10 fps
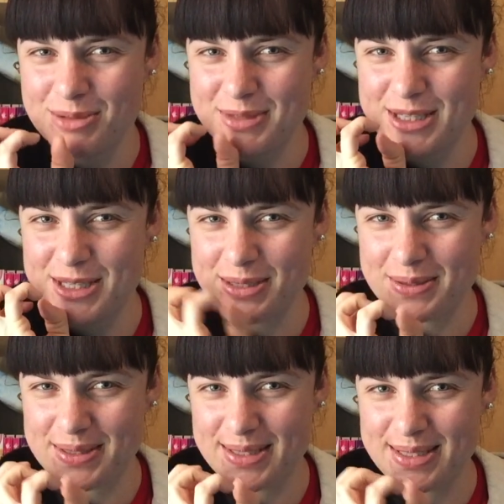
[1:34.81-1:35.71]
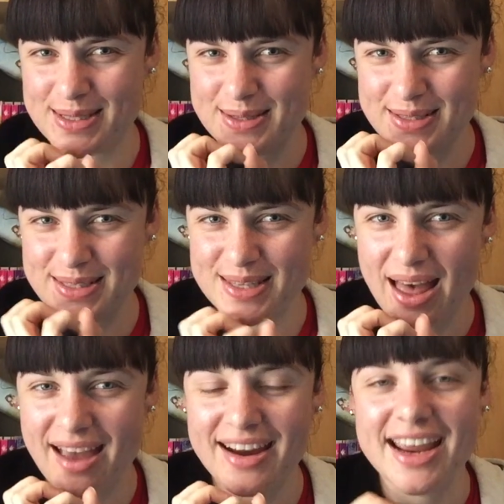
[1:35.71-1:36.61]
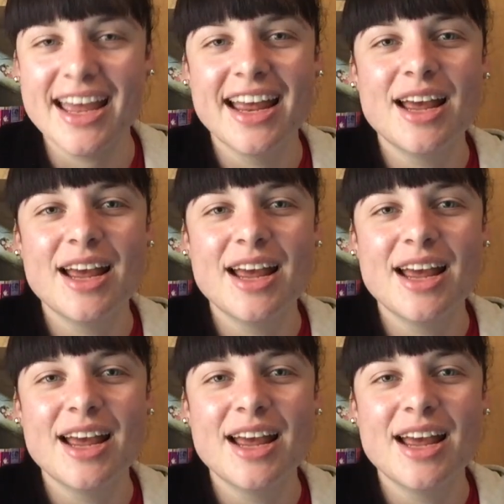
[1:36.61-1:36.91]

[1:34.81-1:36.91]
I'm so sorry.